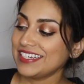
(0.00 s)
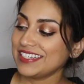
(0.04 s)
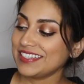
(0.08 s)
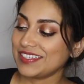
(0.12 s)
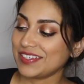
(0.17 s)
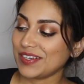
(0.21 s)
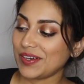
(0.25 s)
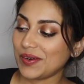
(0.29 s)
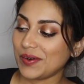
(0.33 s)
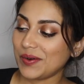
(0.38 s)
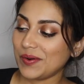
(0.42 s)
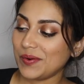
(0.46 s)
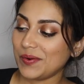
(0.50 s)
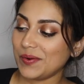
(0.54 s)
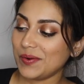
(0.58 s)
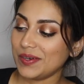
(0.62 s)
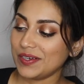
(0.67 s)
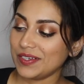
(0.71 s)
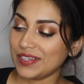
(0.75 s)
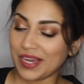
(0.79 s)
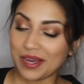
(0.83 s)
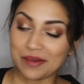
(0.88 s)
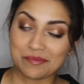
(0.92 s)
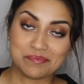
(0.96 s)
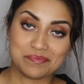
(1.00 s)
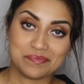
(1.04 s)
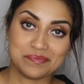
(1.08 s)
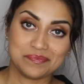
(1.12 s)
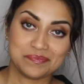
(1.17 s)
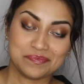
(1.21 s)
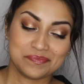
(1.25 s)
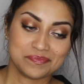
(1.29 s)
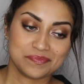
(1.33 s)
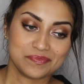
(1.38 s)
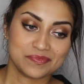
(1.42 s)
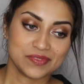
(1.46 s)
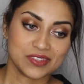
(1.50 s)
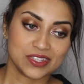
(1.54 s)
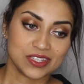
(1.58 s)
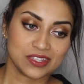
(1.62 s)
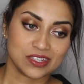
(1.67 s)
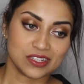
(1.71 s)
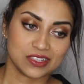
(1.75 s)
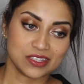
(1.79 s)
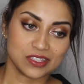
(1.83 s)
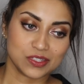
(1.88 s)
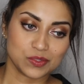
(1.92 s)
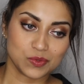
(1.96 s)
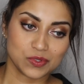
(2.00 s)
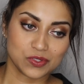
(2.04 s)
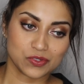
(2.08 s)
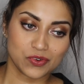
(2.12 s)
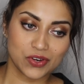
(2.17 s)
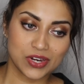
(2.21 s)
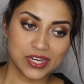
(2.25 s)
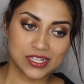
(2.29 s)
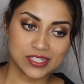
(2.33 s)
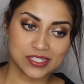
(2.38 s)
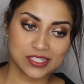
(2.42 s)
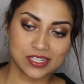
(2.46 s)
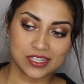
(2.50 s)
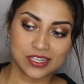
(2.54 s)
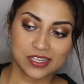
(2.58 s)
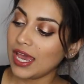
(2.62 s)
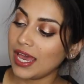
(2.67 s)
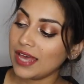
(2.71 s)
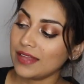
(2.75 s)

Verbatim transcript: So yeah, thought this was great.